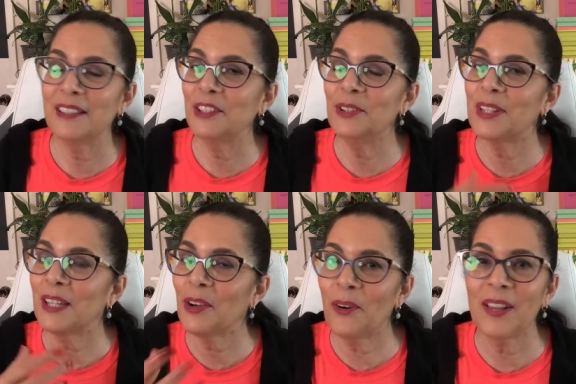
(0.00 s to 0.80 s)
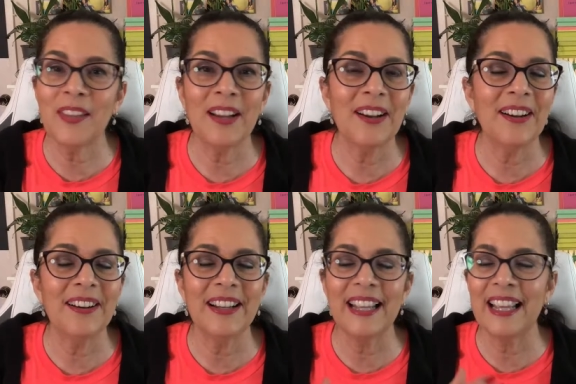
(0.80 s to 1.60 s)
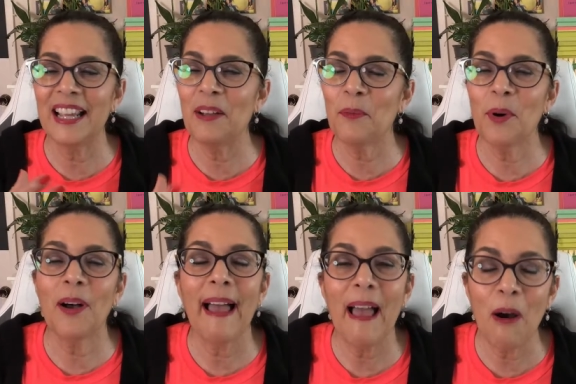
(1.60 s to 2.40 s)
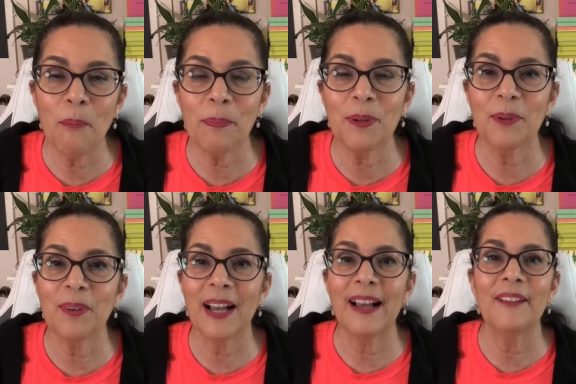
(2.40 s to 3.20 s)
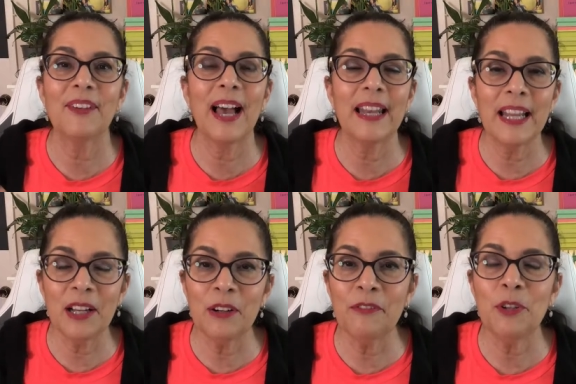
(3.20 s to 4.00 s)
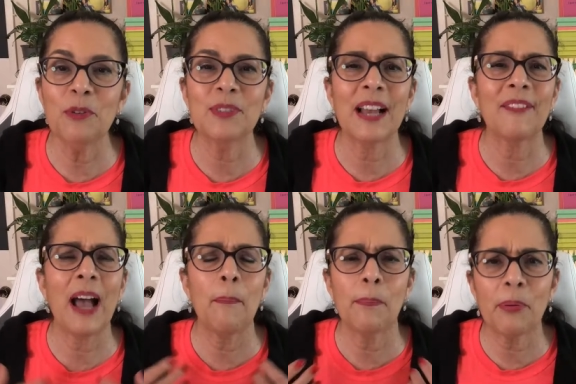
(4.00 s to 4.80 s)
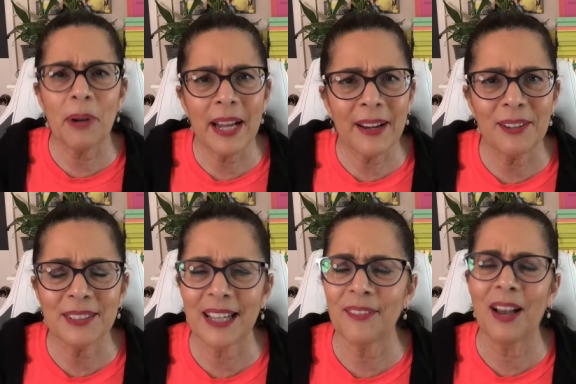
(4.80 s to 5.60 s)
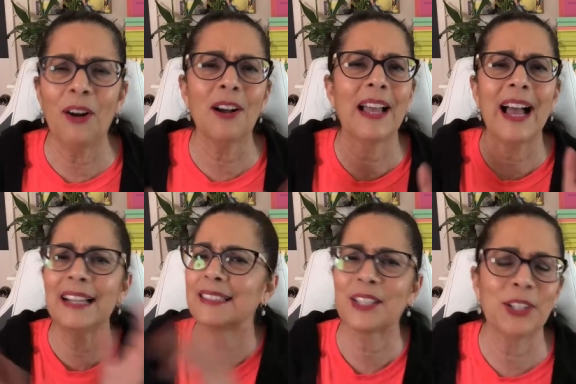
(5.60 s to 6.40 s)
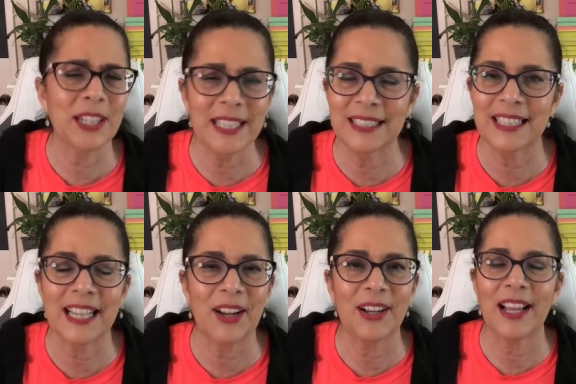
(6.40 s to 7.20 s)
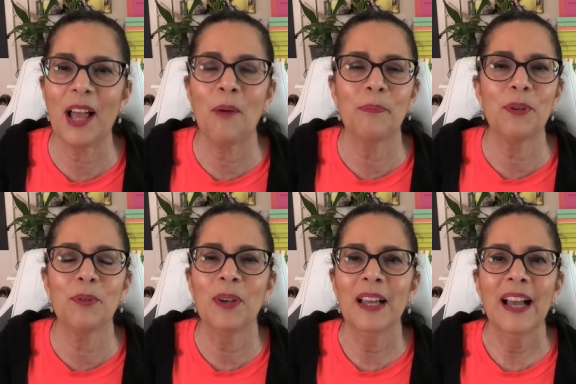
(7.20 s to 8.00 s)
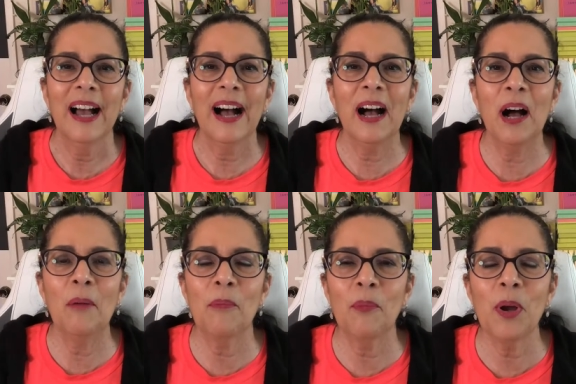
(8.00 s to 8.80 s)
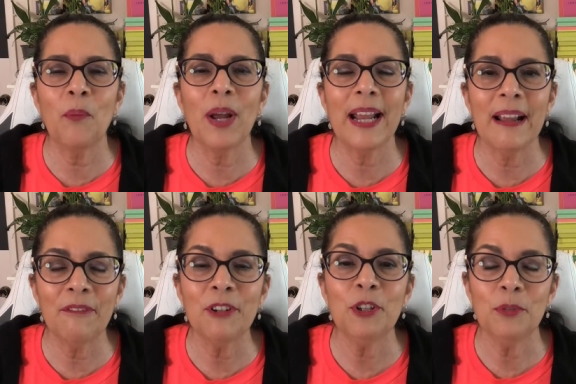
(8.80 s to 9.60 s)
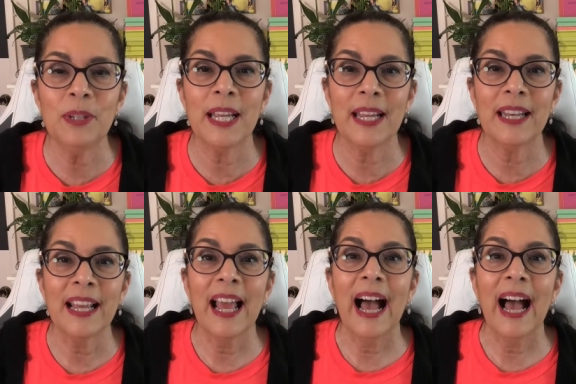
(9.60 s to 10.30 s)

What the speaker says: You can go in there. It will help you. I've got interviews, I've got prayers, I've got all kinds of goodies in there to help you with whatever you need.